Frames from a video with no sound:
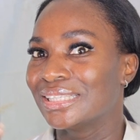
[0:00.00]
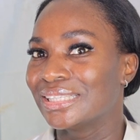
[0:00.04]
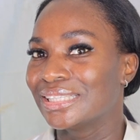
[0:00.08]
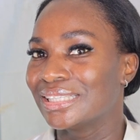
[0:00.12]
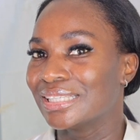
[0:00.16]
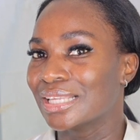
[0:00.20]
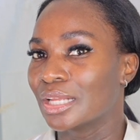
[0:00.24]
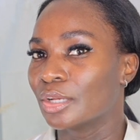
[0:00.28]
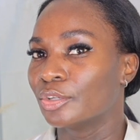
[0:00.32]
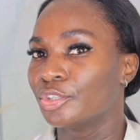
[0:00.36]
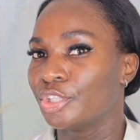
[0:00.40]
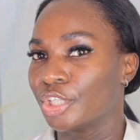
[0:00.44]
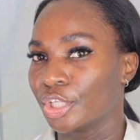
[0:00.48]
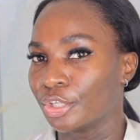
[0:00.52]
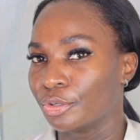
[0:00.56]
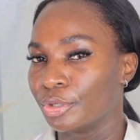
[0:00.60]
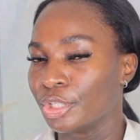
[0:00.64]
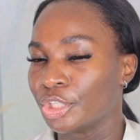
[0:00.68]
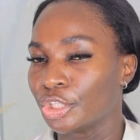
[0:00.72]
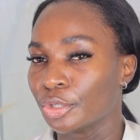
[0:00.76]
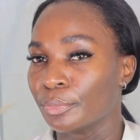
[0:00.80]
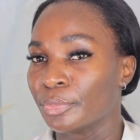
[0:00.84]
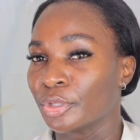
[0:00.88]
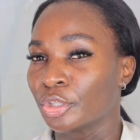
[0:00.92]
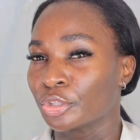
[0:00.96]
cell
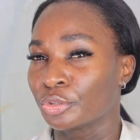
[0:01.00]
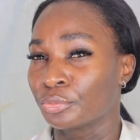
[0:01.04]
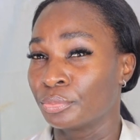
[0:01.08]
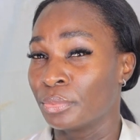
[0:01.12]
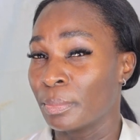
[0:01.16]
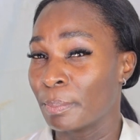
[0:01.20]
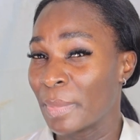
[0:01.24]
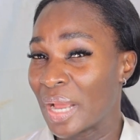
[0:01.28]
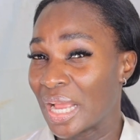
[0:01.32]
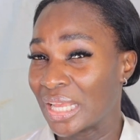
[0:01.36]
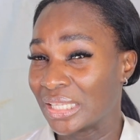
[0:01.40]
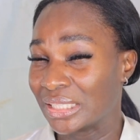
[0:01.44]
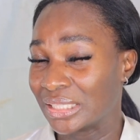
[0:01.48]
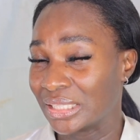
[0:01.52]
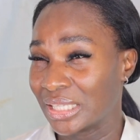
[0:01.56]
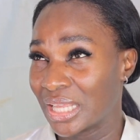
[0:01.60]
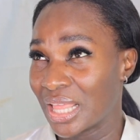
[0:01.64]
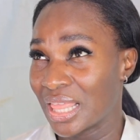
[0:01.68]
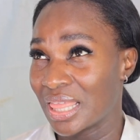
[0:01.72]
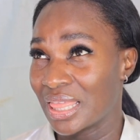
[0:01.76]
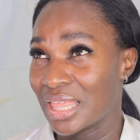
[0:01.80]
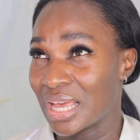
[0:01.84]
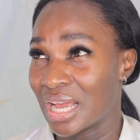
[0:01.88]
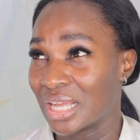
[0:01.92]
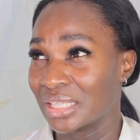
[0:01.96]
generation. Because remember I
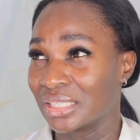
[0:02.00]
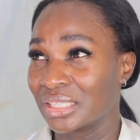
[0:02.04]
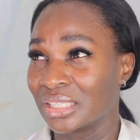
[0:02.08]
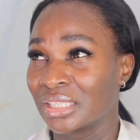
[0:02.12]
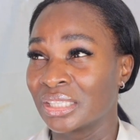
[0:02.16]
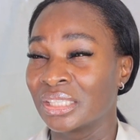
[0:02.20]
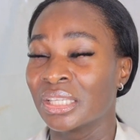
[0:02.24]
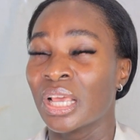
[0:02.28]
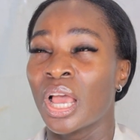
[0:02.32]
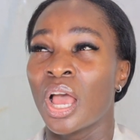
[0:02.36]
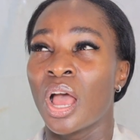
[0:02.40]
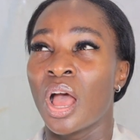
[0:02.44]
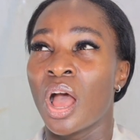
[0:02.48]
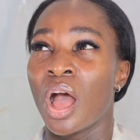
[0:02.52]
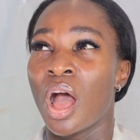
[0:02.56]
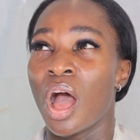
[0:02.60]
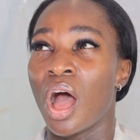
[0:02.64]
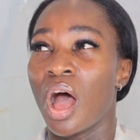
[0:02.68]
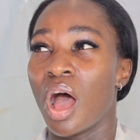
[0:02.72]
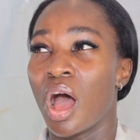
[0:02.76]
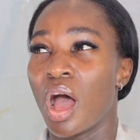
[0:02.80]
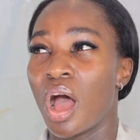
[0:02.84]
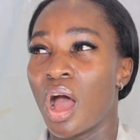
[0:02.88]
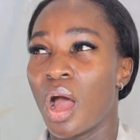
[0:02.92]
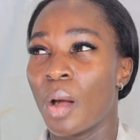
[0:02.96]
said that
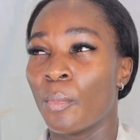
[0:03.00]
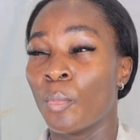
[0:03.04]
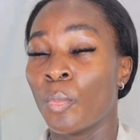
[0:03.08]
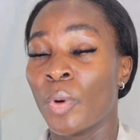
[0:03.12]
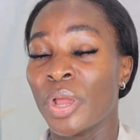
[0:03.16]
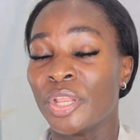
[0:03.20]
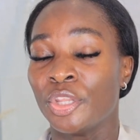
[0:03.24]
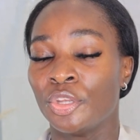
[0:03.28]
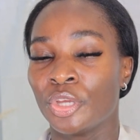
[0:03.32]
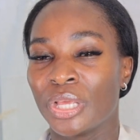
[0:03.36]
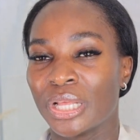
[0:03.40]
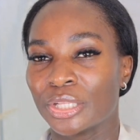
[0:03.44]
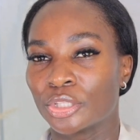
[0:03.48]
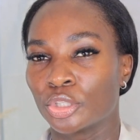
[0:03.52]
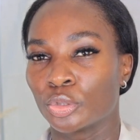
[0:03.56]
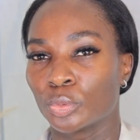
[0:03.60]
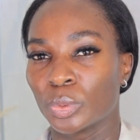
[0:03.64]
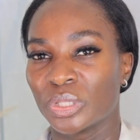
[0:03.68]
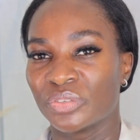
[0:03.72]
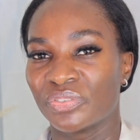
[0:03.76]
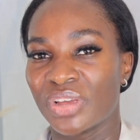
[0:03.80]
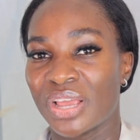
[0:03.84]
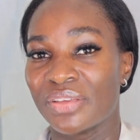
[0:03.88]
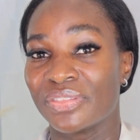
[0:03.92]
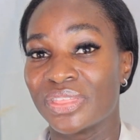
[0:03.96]
when you get to
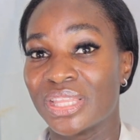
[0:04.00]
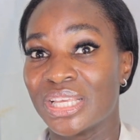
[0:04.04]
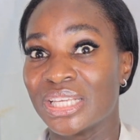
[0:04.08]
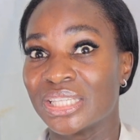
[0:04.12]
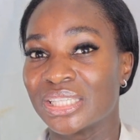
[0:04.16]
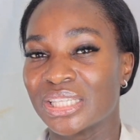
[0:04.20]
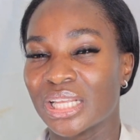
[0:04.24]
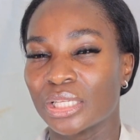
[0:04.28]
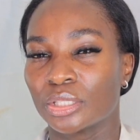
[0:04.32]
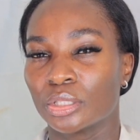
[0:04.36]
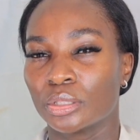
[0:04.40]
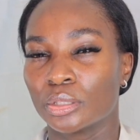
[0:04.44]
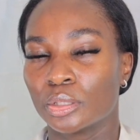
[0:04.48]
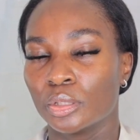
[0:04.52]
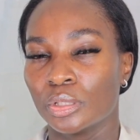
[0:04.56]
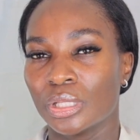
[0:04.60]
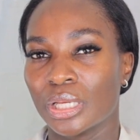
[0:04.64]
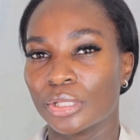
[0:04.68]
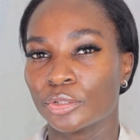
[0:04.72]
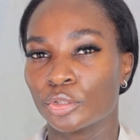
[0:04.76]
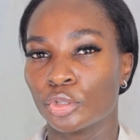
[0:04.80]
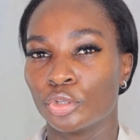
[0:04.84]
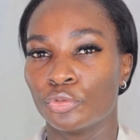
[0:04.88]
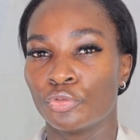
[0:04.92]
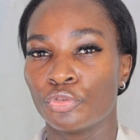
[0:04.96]
25, things start to slow
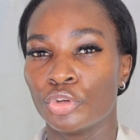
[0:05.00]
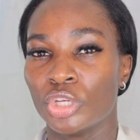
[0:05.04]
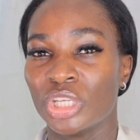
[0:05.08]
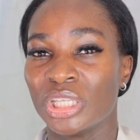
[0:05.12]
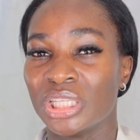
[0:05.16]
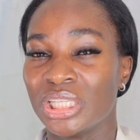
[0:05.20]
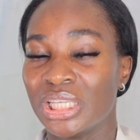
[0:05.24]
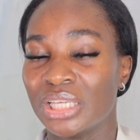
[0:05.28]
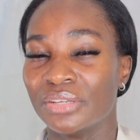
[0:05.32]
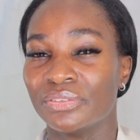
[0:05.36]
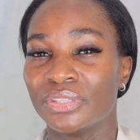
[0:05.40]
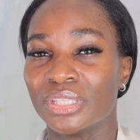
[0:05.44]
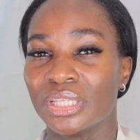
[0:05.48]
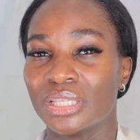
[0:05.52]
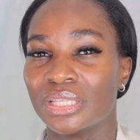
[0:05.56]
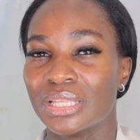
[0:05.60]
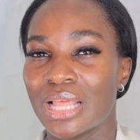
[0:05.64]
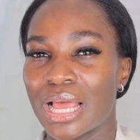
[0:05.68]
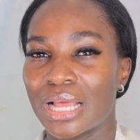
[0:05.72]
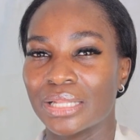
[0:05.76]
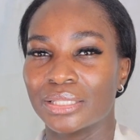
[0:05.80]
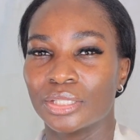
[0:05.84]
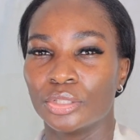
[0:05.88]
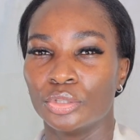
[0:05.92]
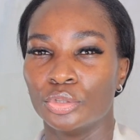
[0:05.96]
down. So it gives it
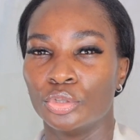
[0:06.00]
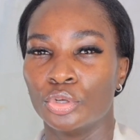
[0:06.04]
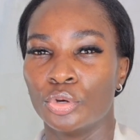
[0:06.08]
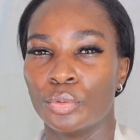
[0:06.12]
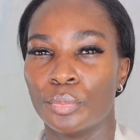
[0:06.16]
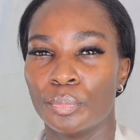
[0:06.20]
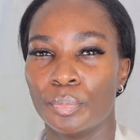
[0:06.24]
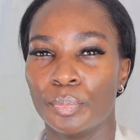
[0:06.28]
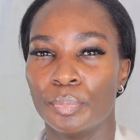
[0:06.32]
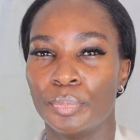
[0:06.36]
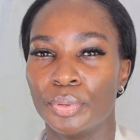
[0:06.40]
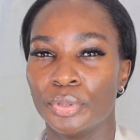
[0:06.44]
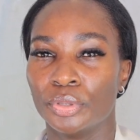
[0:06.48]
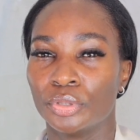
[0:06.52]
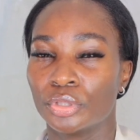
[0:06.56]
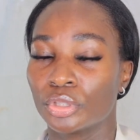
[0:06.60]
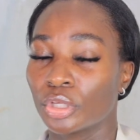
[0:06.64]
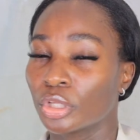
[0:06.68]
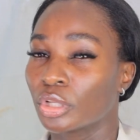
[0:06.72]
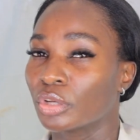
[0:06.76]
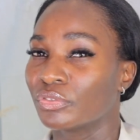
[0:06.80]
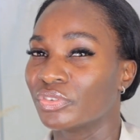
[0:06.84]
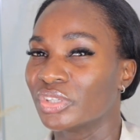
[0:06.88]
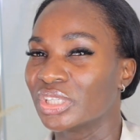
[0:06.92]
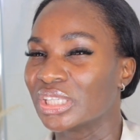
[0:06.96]
that, you know, boost.
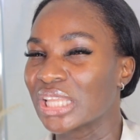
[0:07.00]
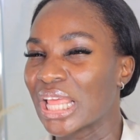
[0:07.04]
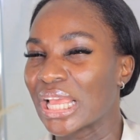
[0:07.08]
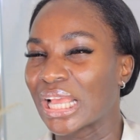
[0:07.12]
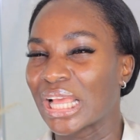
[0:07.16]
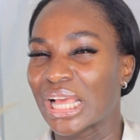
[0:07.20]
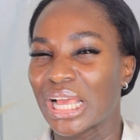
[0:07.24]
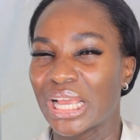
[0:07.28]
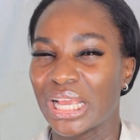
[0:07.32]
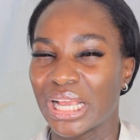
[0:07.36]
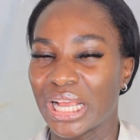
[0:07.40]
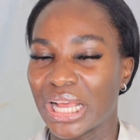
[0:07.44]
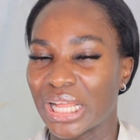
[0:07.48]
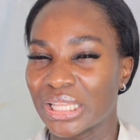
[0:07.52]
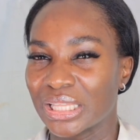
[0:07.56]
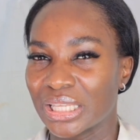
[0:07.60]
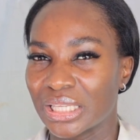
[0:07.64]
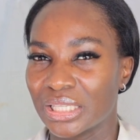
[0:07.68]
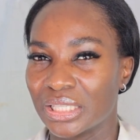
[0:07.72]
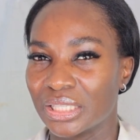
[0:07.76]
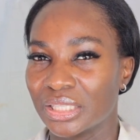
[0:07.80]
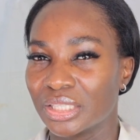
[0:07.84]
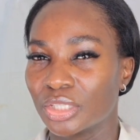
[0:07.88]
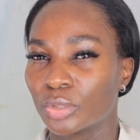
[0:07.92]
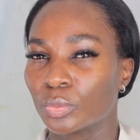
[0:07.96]
Sort of is like a
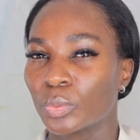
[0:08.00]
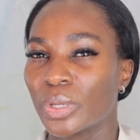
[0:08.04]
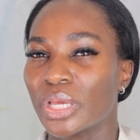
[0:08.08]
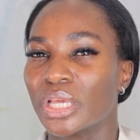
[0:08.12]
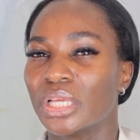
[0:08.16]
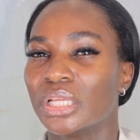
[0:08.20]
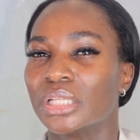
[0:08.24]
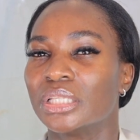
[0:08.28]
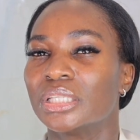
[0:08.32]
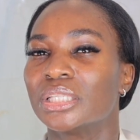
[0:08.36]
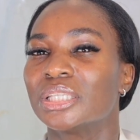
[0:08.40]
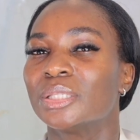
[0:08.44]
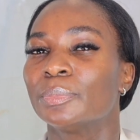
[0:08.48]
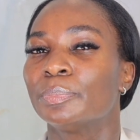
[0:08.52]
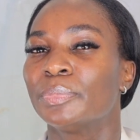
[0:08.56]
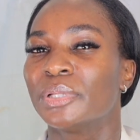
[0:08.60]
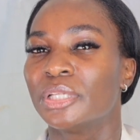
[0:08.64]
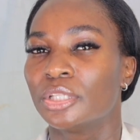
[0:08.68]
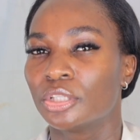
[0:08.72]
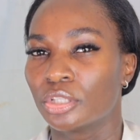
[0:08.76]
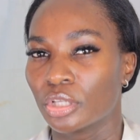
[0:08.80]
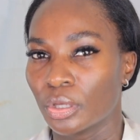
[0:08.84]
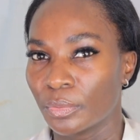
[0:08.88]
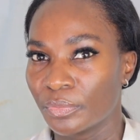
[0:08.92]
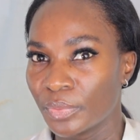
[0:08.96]
catalyst where it
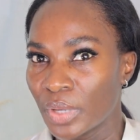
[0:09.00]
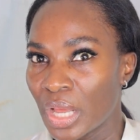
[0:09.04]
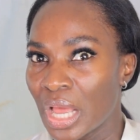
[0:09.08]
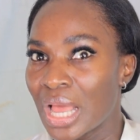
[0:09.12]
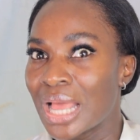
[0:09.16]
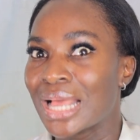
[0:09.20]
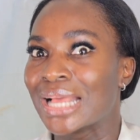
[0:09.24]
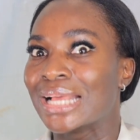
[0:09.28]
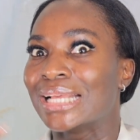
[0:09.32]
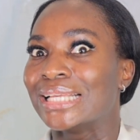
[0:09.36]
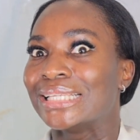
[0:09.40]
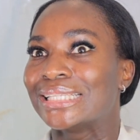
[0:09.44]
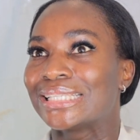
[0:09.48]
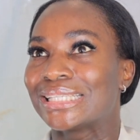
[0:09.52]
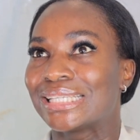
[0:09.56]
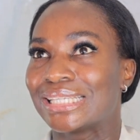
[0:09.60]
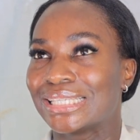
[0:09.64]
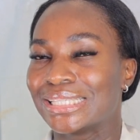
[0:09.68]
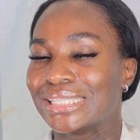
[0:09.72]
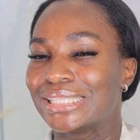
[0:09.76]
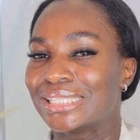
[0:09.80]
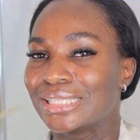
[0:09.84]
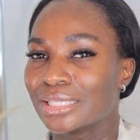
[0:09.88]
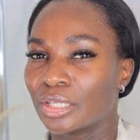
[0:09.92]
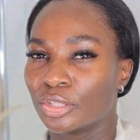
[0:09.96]
speeds up
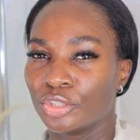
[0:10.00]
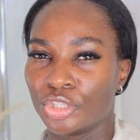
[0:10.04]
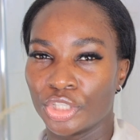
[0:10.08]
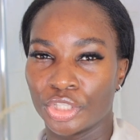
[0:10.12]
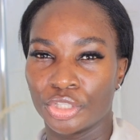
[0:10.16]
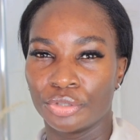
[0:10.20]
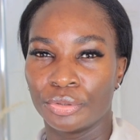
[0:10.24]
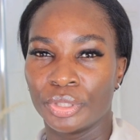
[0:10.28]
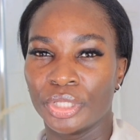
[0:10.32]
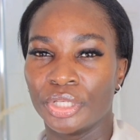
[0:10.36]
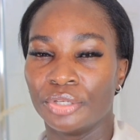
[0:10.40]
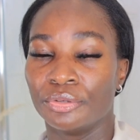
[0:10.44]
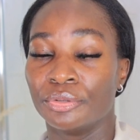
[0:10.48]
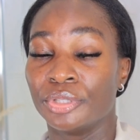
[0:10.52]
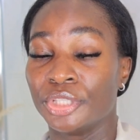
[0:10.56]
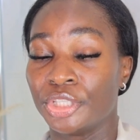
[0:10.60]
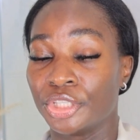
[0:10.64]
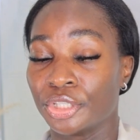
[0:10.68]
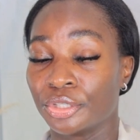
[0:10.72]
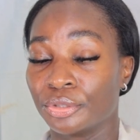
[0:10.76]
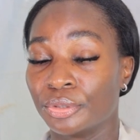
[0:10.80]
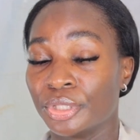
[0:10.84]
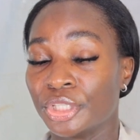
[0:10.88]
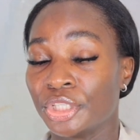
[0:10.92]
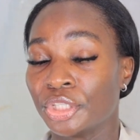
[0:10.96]
skin cell
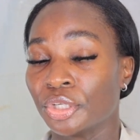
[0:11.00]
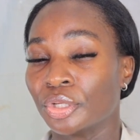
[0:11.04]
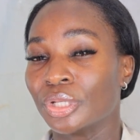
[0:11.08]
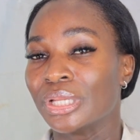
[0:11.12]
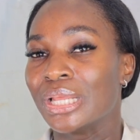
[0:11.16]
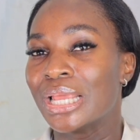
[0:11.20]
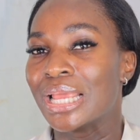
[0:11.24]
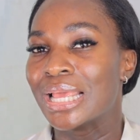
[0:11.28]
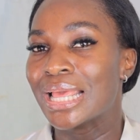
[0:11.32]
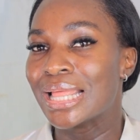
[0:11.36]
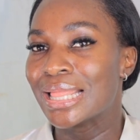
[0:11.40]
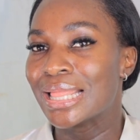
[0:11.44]
regeneration,